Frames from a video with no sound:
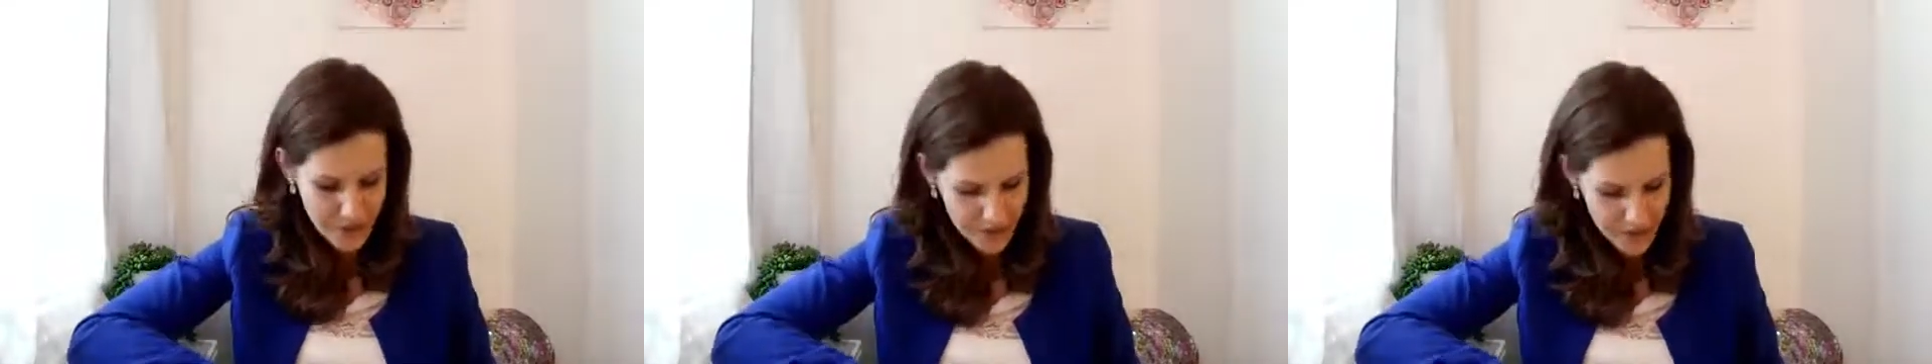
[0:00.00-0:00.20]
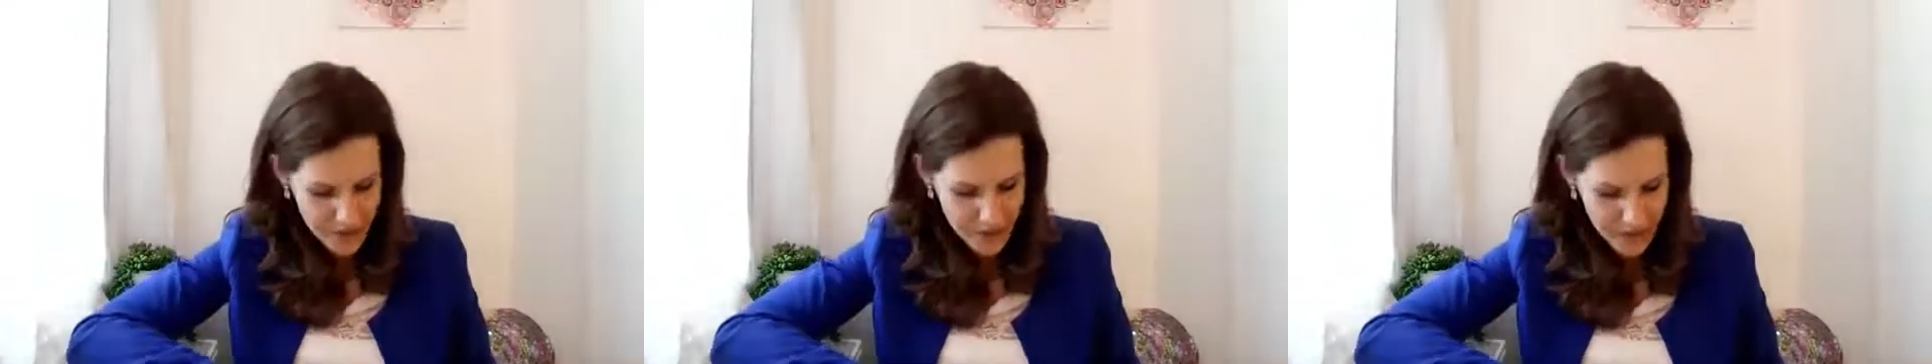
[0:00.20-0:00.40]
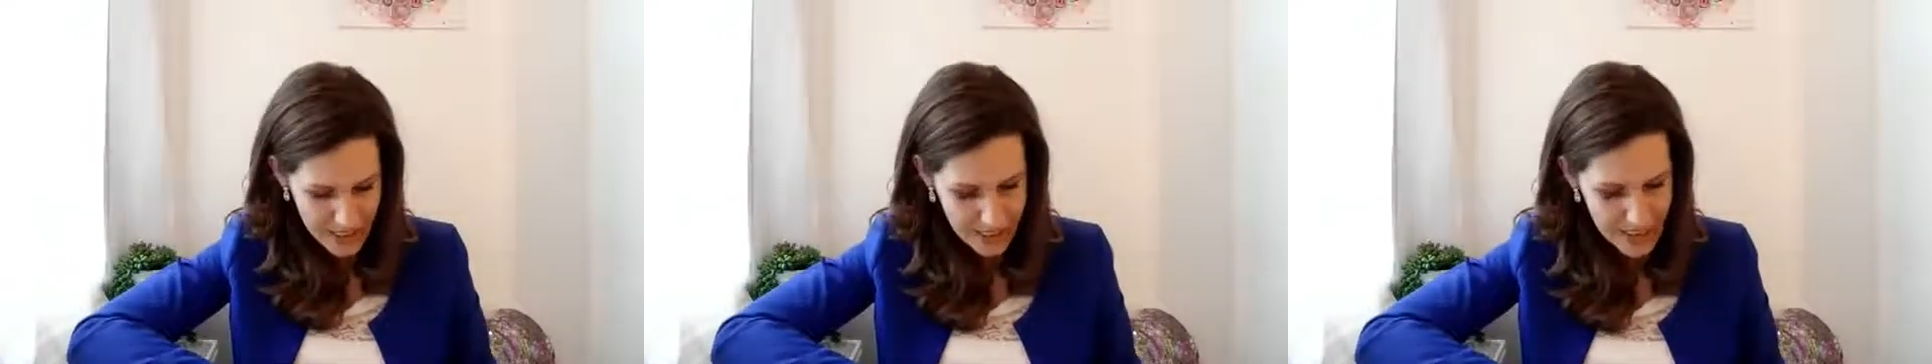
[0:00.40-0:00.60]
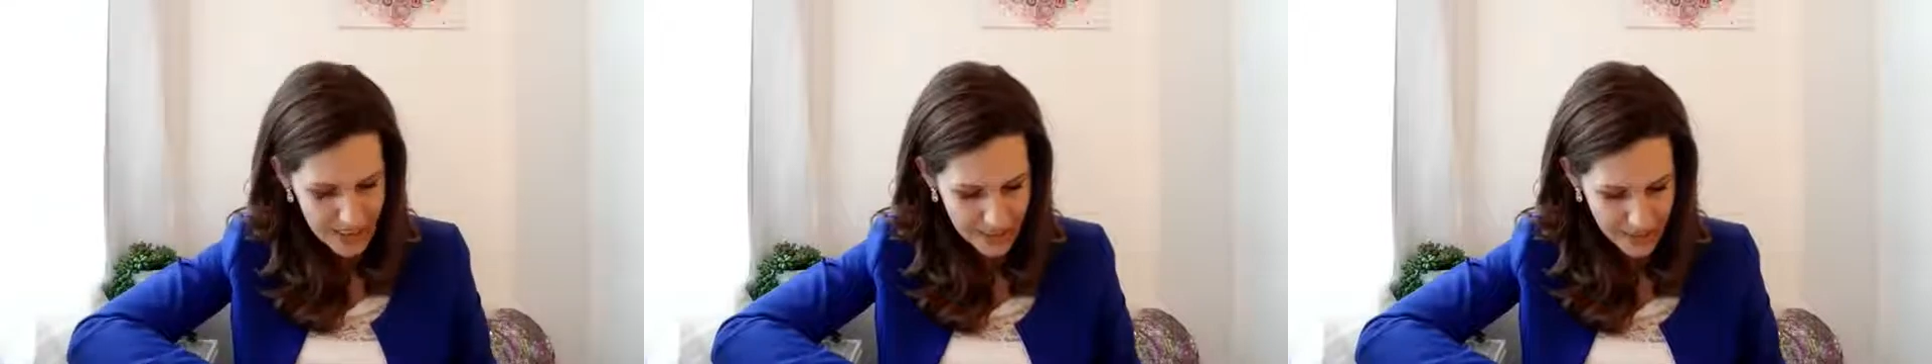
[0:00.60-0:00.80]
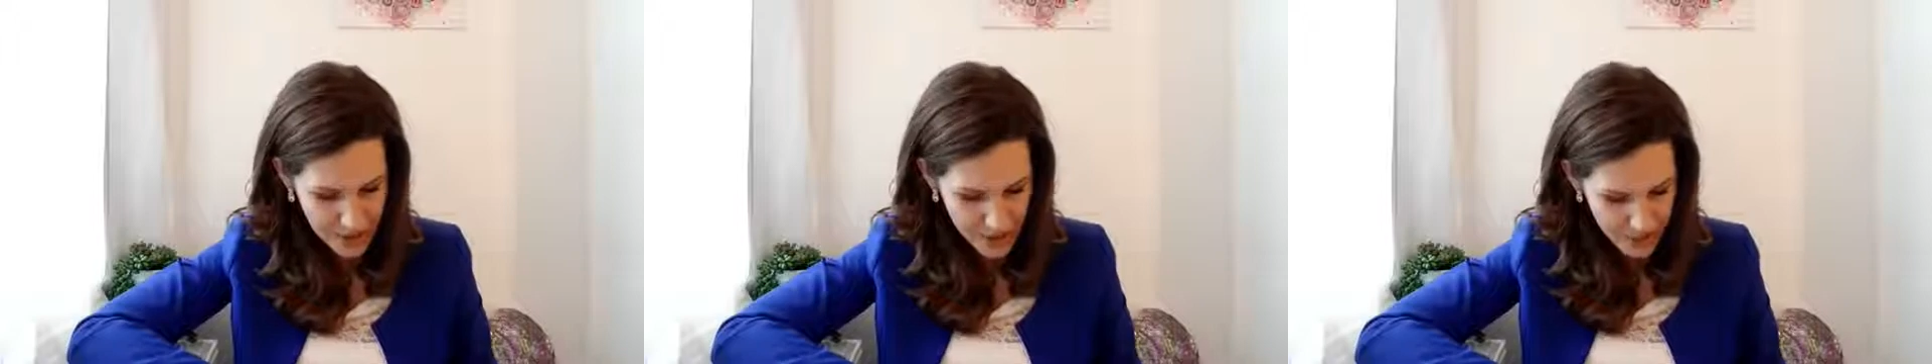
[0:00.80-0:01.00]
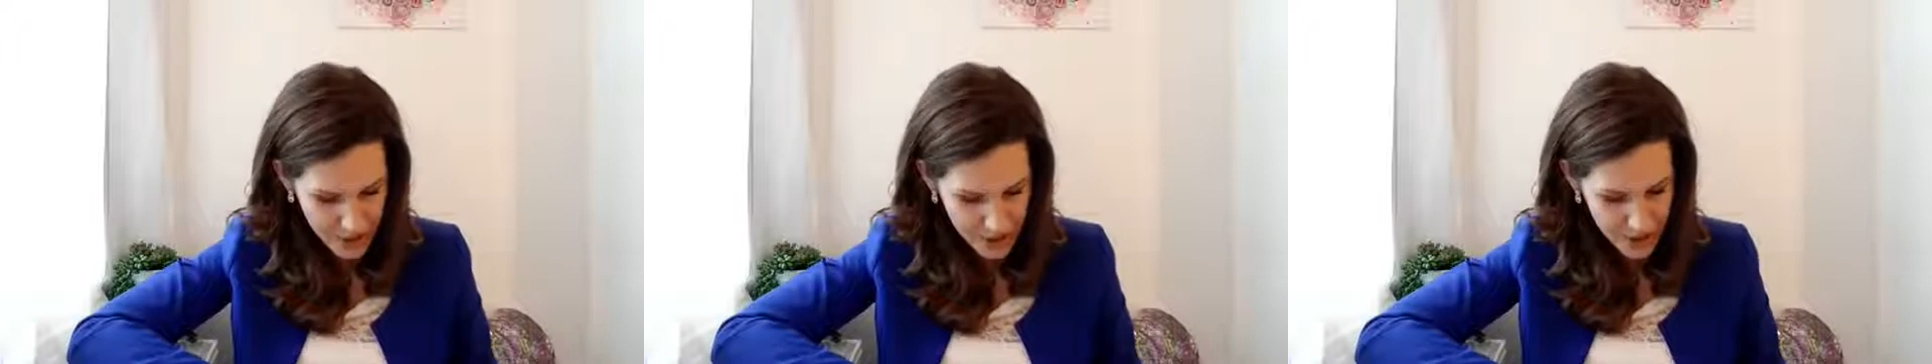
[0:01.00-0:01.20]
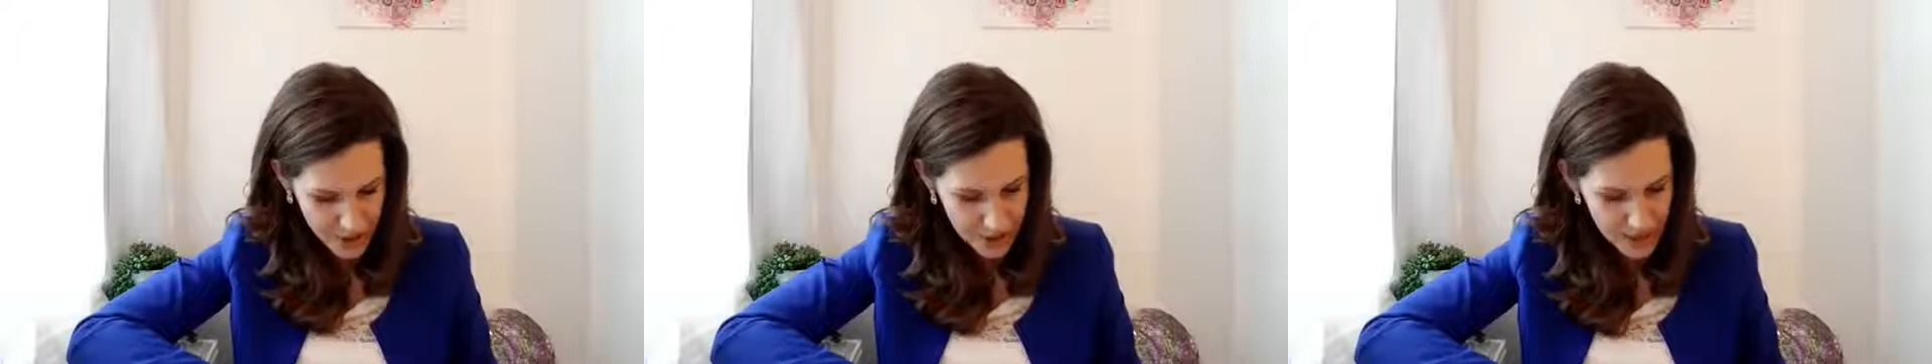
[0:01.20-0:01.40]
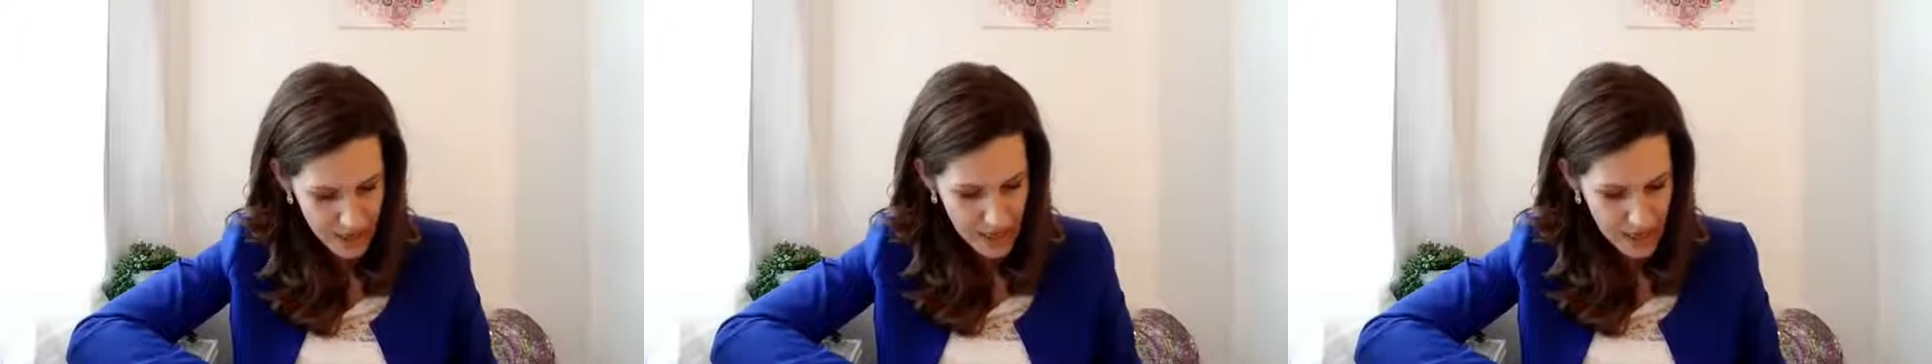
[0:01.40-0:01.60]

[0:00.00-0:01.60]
everybody, I'm sure.